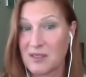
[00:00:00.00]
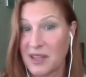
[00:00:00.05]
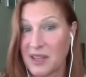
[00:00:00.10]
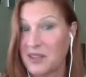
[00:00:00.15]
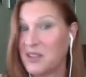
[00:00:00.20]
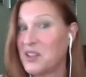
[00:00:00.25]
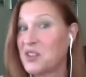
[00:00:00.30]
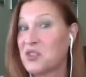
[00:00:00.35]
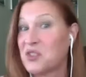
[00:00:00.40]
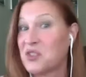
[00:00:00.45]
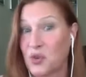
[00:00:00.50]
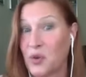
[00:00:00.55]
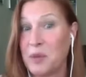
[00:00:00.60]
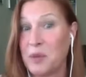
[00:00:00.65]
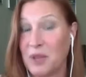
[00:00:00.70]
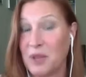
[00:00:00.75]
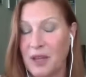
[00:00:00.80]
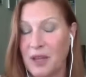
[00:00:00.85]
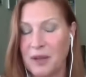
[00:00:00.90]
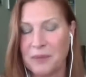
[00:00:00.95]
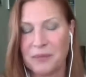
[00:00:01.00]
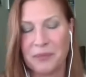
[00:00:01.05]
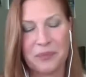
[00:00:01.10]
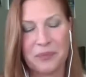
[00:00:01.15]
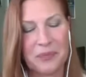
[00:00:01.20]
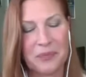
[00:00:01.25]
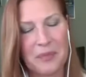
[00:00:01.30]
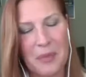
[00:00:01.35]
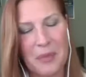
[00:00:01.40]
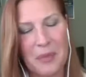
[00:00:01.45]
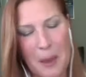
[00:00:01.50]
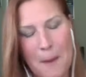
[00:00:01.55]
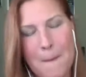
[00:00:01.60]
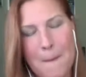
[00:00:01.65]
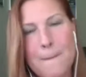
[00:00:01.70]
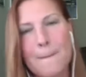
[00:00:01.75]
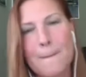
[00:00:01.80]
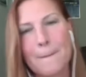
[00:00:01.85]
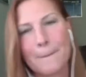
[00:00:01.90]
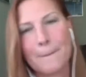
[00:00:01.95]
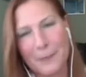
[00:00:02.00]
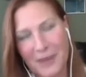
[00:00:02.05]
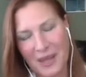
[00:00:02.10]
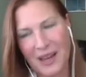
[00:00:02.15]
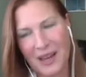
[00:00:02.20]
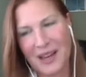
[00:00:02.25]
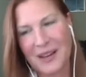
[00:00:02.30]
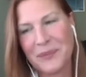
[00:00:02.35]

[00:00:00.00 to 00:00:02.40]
like oh, extremely. Oh, definitely. Yeah.